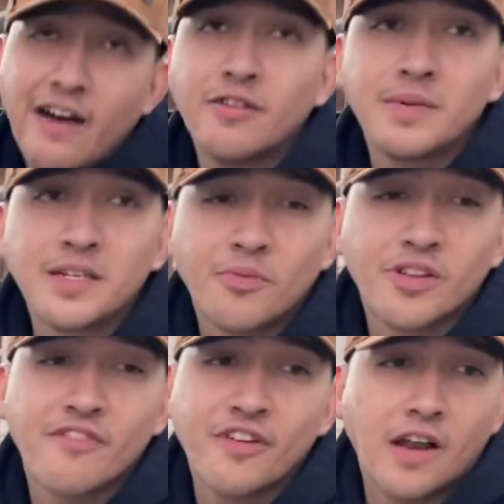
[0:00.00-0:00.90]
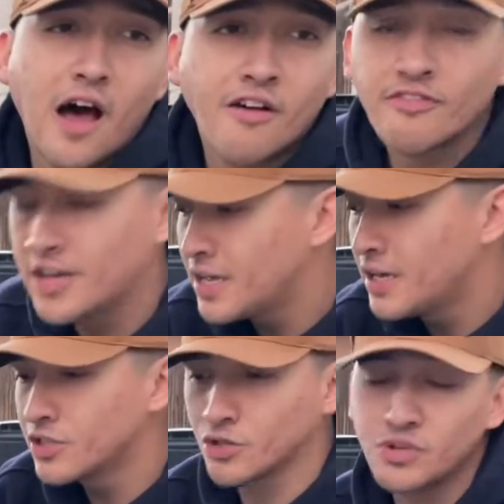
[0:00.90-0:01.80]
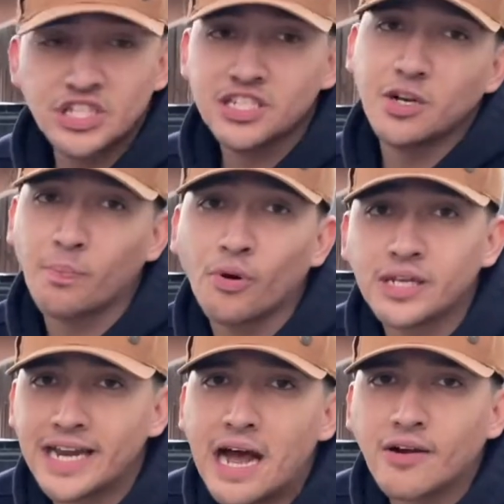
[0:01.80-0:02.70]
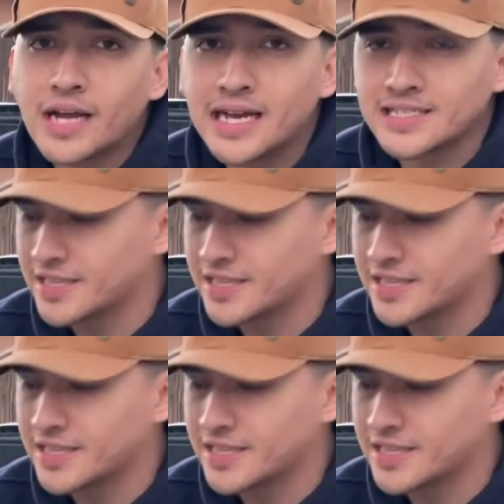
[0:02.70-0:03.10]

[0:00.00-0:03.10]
them anymore. They fell off. So we just need to pull it out, guys.